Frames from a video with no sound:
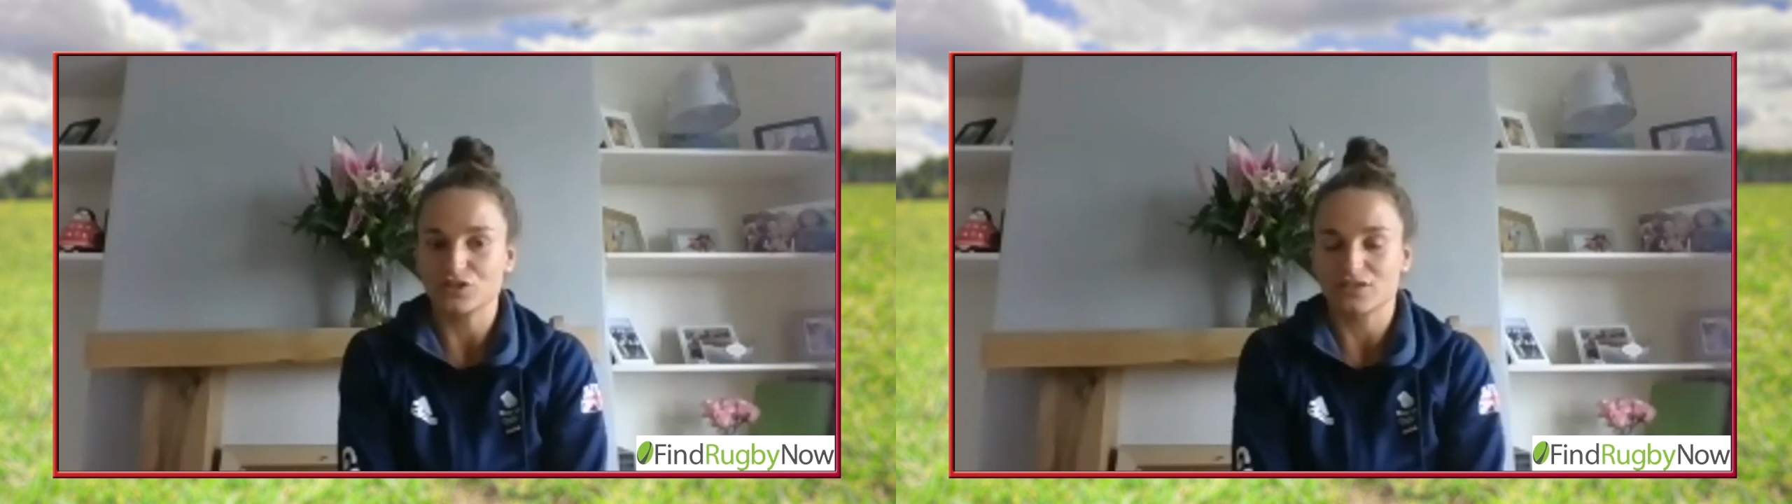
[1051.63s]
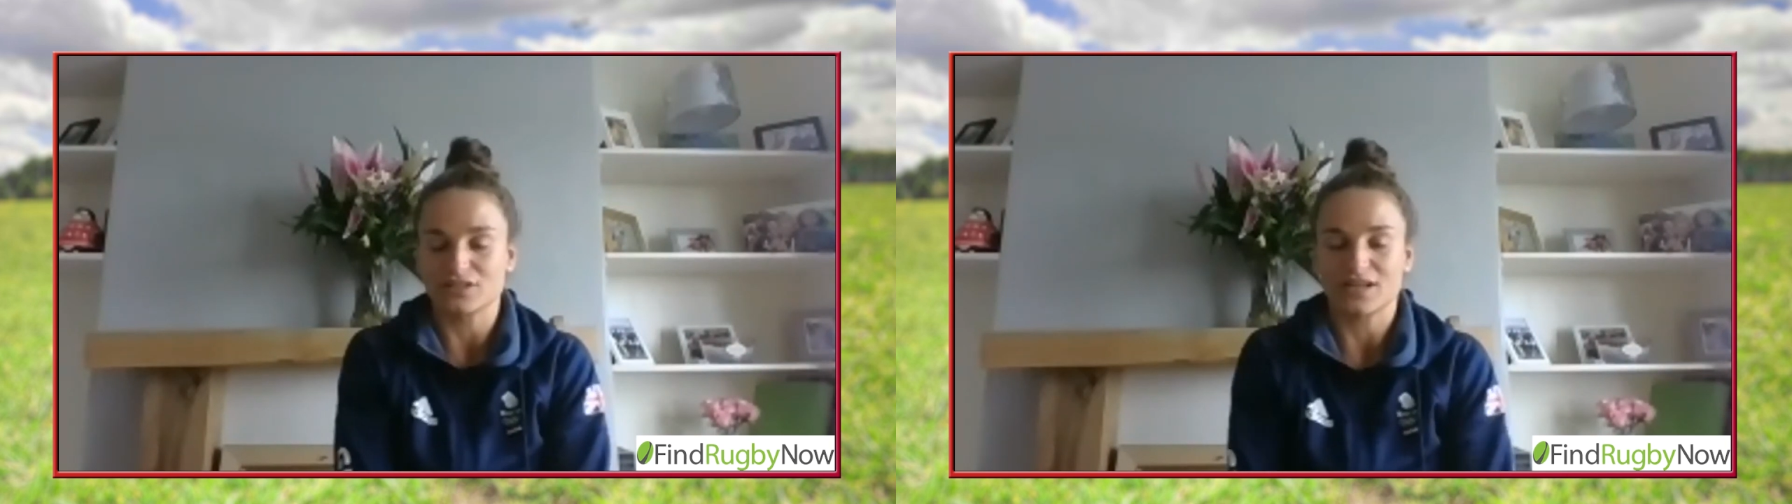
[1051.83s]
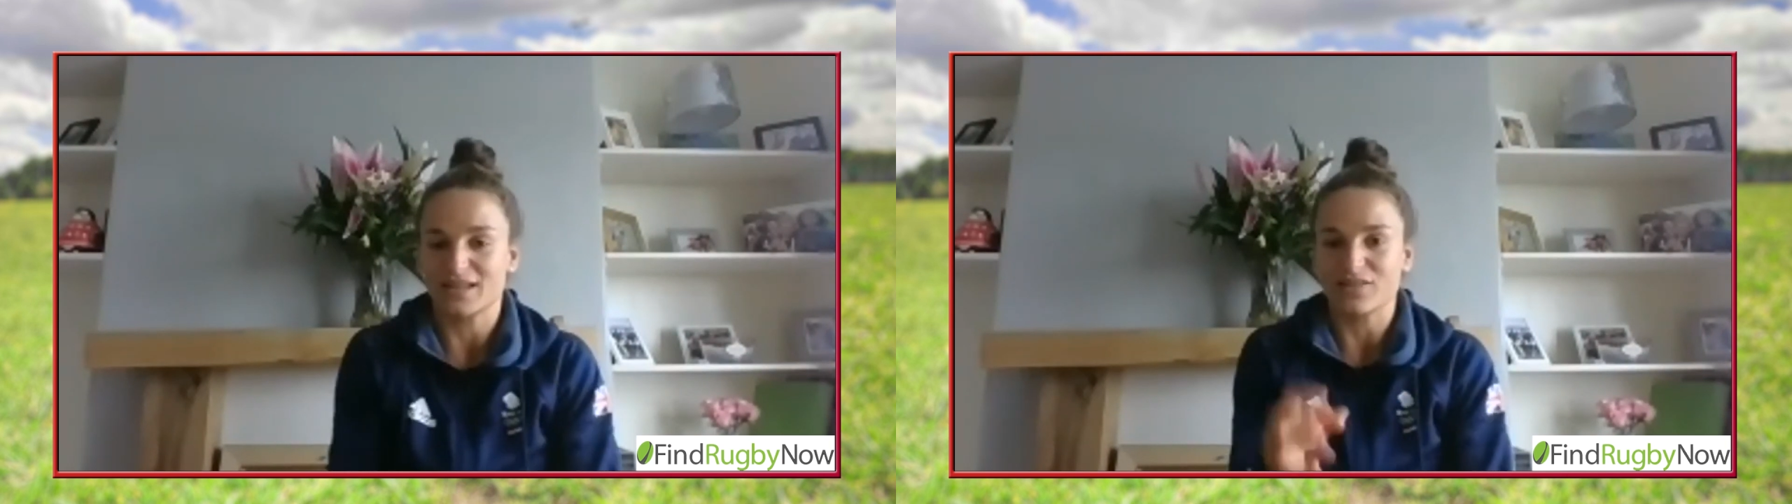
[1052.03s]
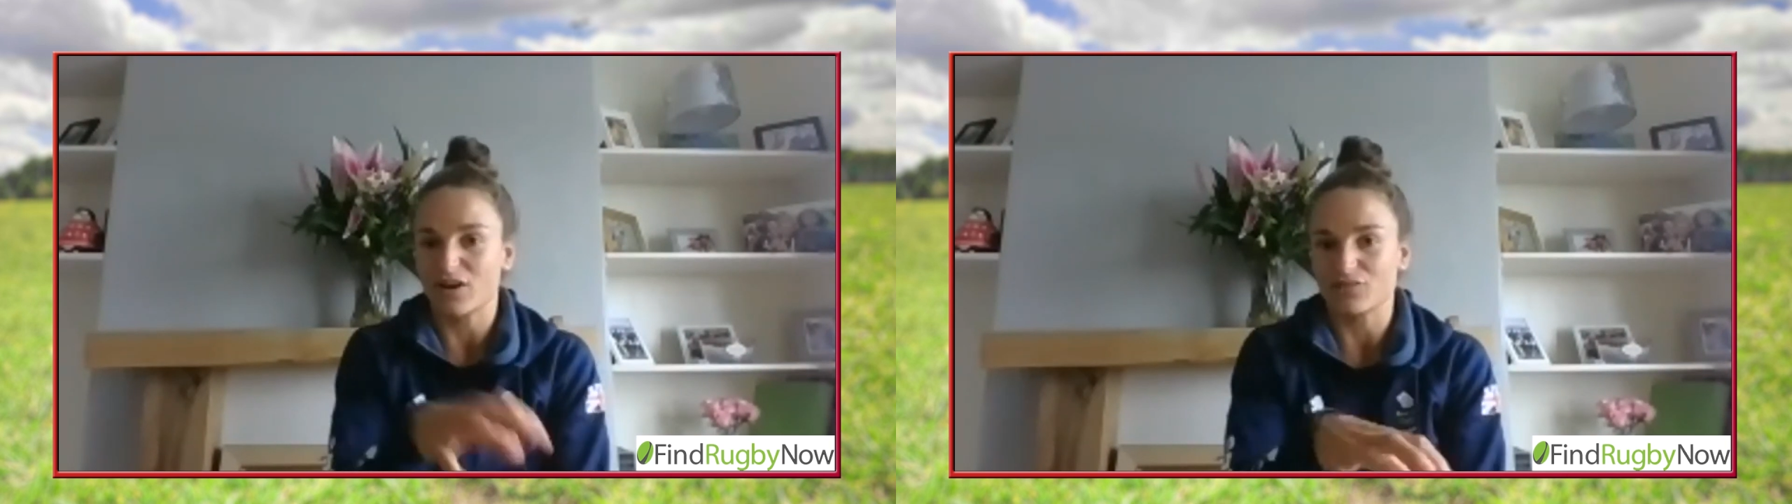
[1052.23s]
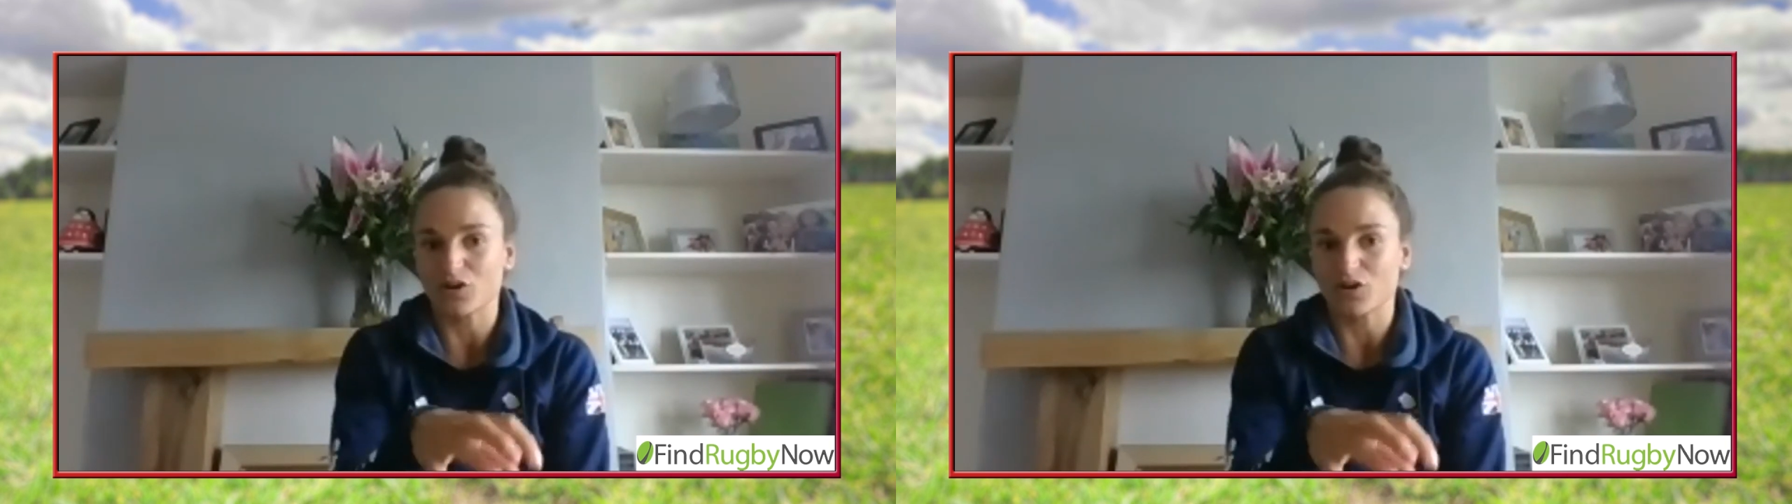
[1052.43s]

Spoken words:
which is like a